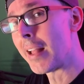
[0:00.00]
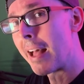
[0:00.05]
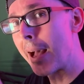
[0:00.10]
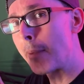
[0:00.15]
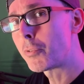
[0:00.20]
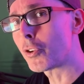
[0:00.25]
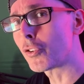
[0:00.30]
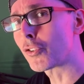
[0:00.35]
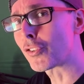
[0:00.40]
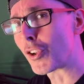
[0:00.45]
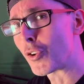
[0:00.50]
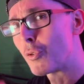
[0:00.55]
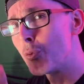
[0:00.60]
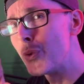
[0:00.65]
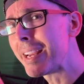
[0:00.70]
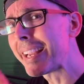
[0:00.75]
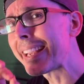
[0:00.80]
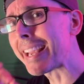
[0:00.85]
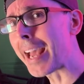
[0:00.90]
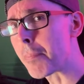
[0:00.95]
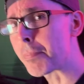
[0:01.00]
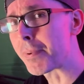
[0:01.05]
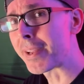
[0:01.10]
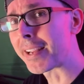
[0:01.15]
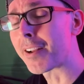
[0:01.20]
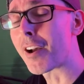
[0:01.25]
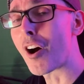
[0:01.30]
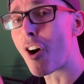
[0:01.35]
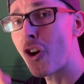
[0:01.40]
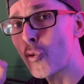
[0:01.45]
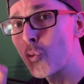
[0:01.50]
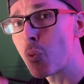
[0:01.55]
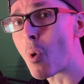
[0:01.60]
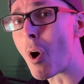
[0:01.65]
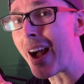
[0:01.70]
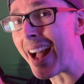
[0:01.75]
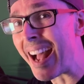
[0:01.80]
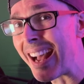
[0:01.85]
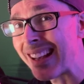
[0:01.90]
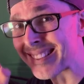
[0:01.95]
I'm just recapping on
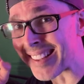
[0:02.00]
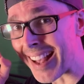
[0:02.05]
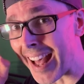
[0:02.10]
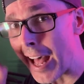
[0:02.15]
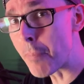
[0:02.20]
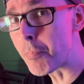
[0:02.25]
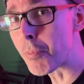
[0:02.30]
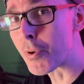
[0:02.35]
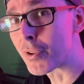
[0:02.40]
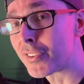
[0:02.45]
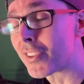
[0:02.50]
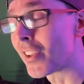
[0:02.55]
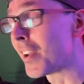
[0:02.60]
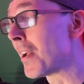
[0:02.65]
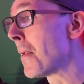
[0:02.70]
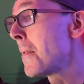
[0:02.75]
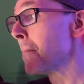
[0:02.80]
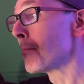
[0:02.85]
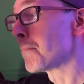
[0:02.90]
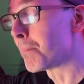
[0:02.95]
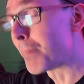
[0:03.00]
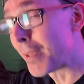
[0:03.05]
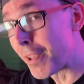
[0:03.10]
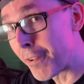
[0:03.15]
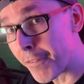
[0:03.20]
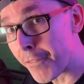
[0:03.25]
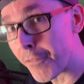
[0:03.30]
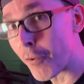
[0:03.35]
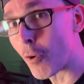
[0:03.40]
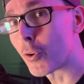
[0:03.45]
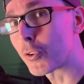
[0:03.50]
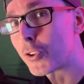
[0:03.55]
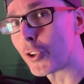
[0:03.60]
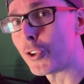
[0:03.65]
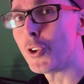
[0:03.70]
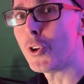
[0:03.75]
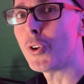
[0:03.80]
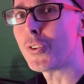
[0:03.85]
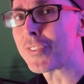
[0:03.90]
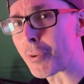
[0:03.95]
what has happened before the
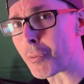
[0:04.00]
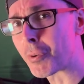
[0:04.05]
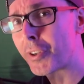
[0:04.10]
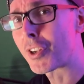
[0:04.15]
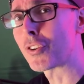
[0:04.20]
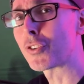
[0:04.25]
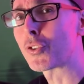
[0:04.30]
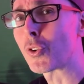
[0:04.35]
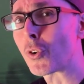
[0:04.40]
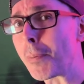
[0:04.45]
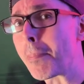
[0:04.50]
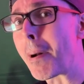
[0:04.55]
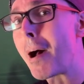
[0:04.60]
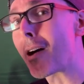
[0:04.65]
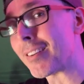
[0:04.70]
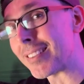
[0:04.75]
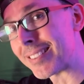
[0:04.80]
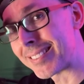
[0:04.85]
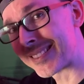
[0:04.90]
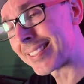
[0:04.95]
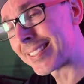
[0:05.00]
news that we're going to talk about